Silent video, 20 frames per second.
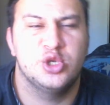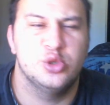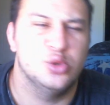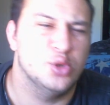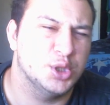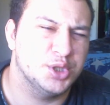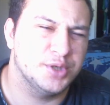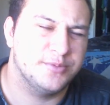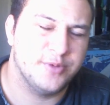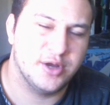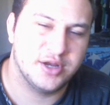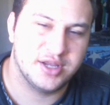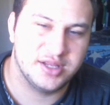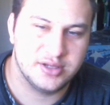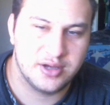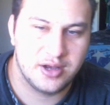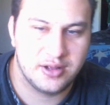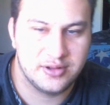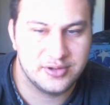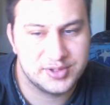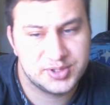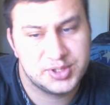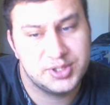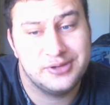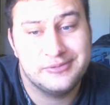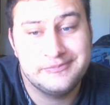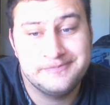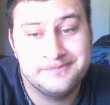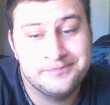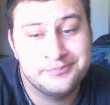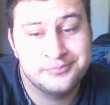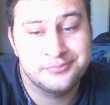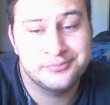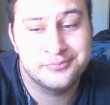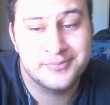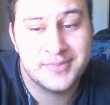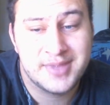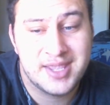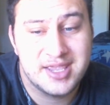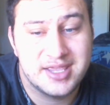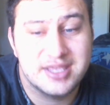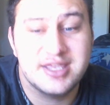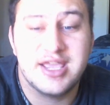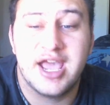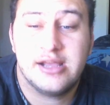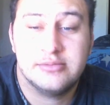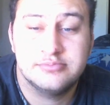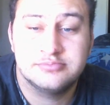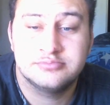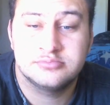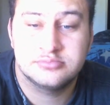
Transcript: $200 fucking dollars. So, yeah.